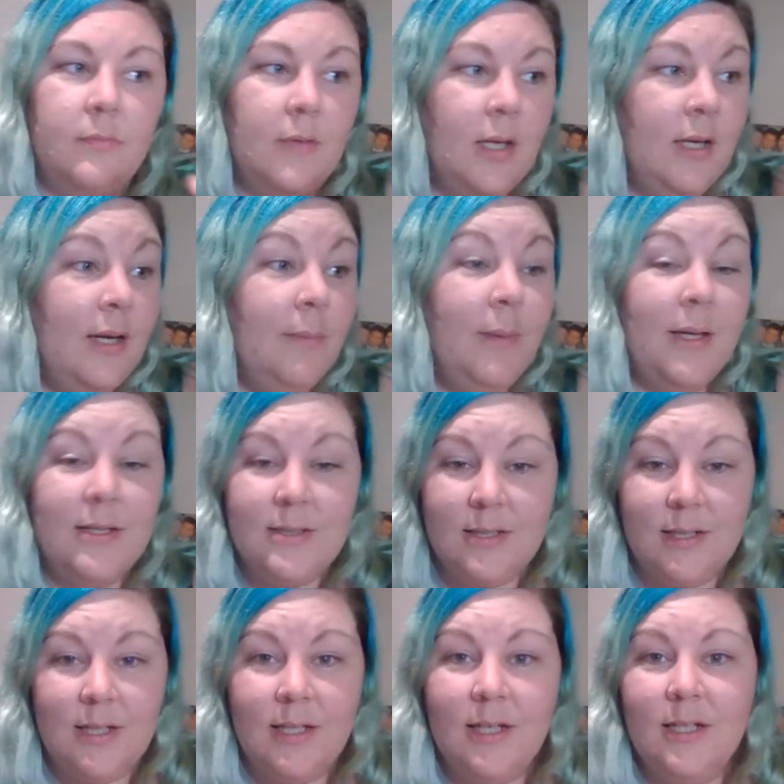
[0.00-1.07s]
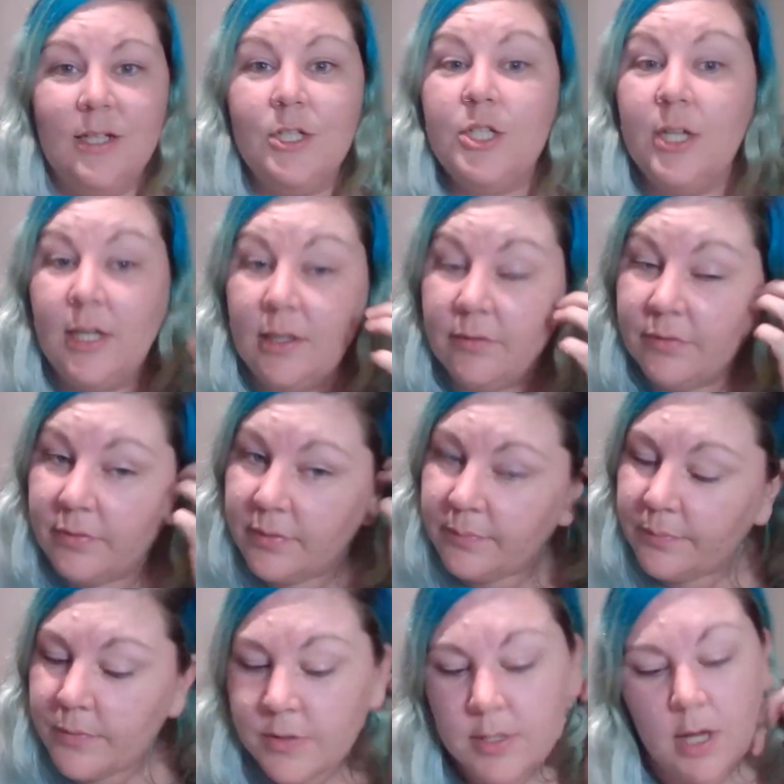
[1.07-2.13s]
limits that it can achieve.
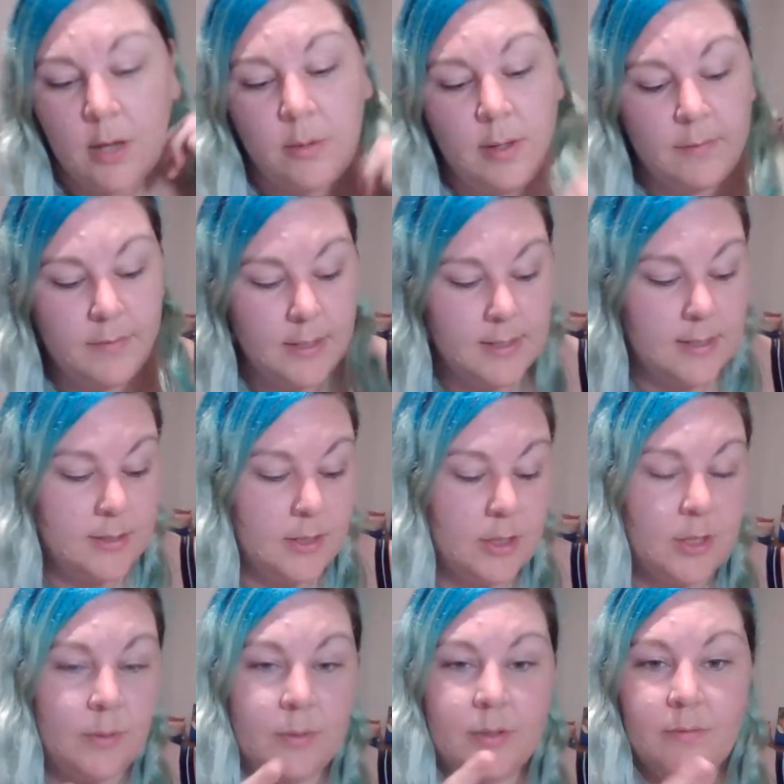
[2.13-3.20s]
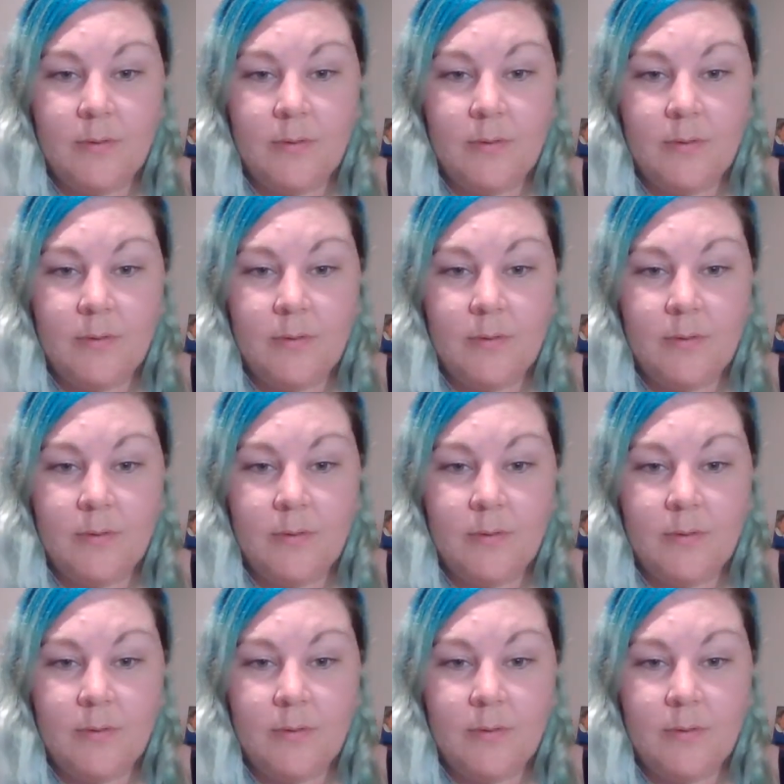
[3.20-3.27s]
So if this is to do with a